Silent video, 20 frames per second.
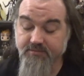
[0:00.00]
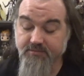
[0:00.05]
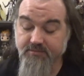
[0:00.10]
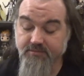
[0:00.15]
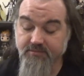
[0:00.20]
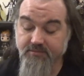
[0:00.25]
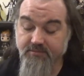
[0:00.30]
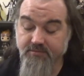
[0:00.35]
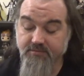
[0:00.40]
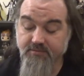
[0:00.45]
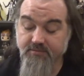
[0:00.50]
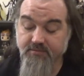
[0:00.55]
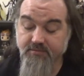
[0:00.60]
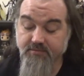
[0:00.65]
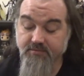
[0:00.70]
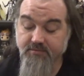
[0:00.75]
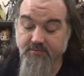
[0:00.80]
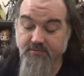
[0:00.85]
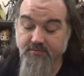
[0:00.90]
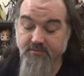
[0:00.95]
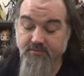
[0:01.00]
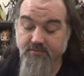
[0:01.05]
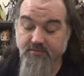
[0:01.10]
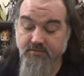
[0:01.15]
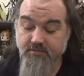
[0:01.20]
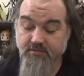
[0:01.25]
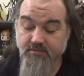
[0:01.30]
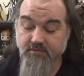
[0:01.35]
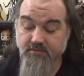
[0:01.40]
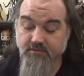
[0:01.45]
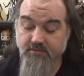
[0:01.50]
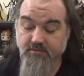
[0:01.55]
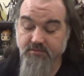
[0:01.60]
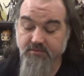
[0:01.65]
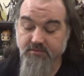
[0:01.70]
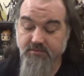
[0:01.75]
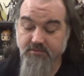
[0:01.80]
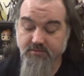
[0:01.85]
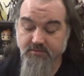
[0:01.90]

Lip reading: Nothing is said.